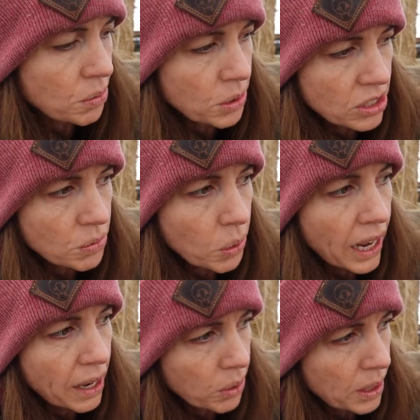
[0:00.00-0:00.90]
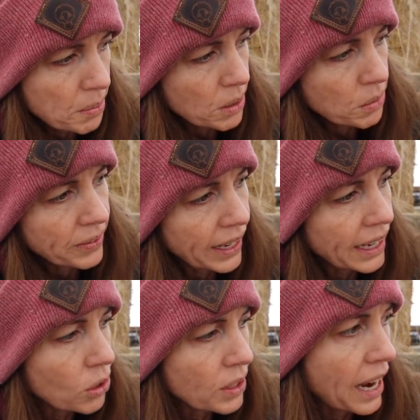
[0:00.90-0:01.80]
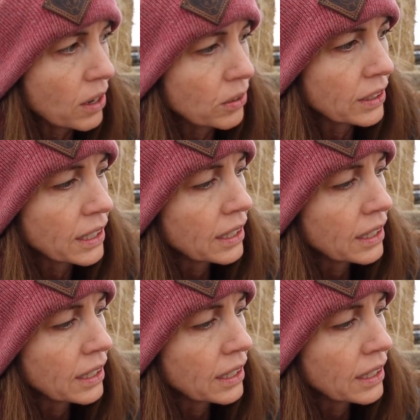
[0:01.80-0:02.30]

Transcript: which is what I worry about when they go down.